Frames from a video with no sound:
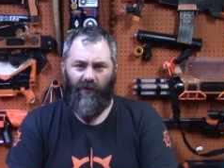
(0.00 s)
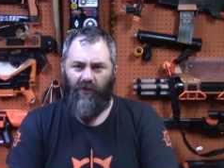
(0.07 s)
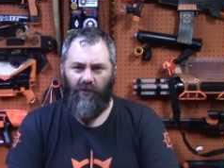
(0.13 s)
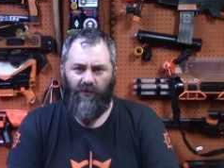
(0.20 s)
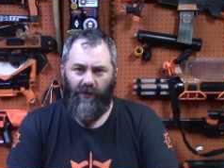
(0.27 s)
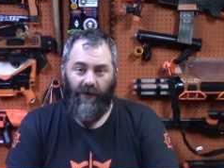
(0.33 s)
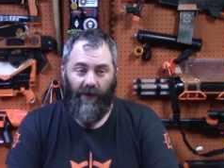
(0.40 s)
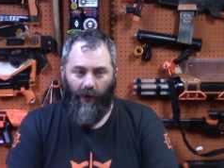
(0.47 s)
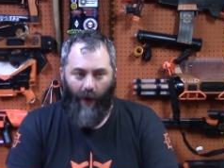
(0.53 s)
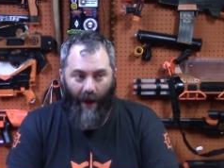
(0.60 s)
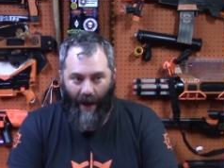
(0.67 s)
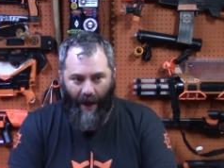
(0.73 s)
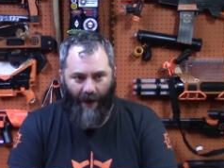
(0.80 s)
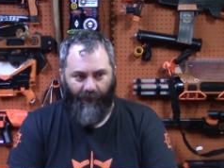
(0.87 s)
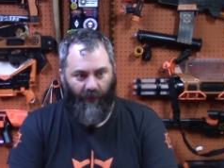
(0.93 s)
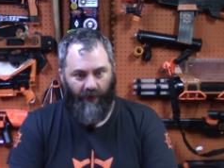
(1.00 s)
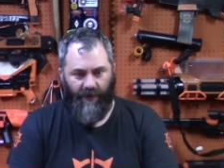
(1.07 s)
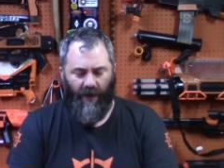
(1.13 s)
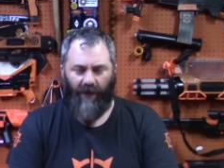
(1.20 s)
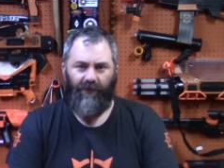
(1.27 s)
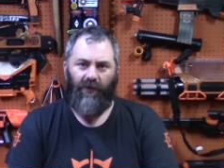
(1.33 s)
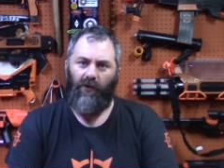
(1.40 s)
it's usually, you know, half a
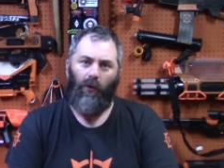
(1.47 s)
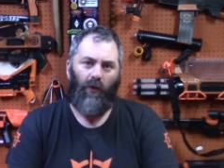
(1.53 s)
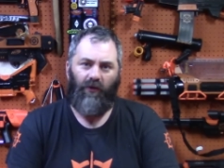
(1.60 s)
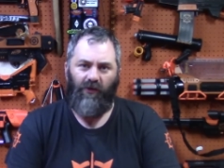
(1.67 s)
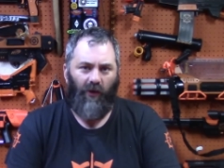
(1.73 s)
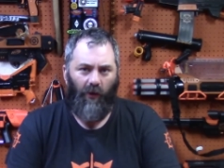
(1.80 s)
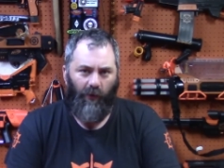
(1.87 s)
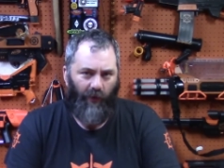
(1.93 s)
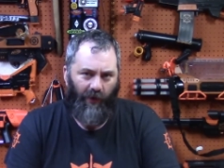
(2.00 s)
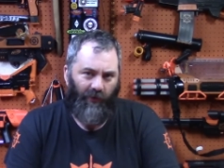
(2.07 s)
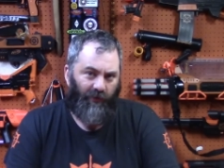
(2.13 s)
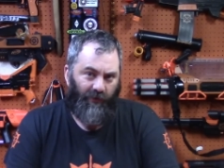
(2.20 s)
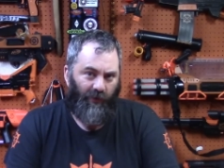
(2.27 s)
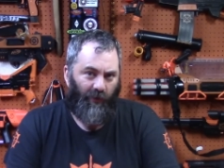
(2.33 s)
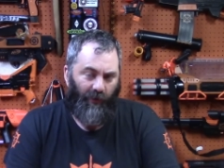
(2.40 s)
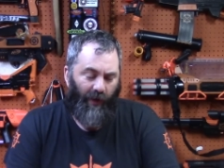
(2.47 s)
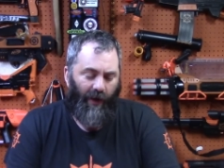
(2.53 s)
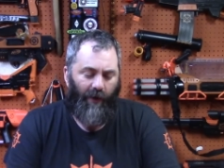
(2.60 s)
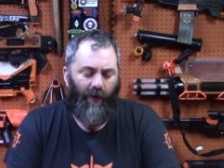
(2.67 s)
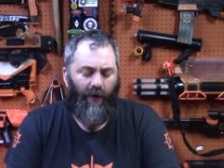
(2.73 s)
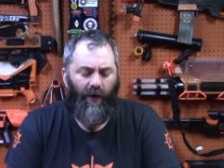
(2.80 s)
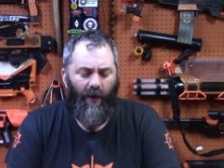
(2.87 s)
dozen or so that is still
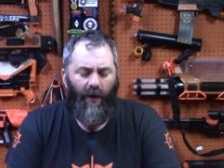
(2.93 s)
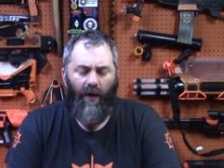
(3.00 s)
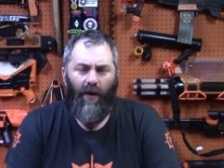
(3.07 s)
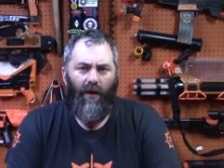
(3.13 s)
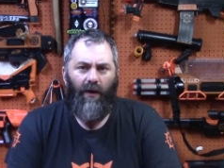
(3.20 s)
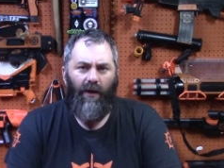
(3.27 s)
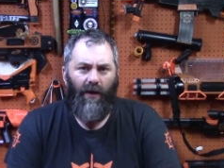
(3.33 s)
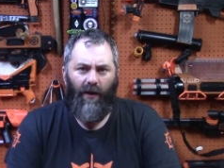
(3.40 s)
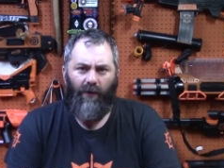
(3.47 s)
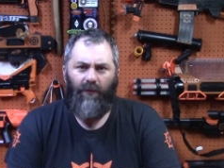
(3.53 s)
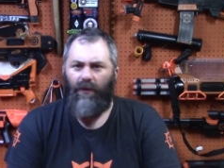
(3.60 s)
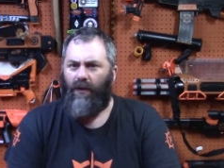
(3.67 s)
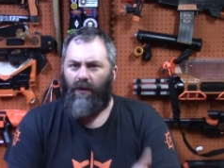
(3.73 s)
there. And, you know,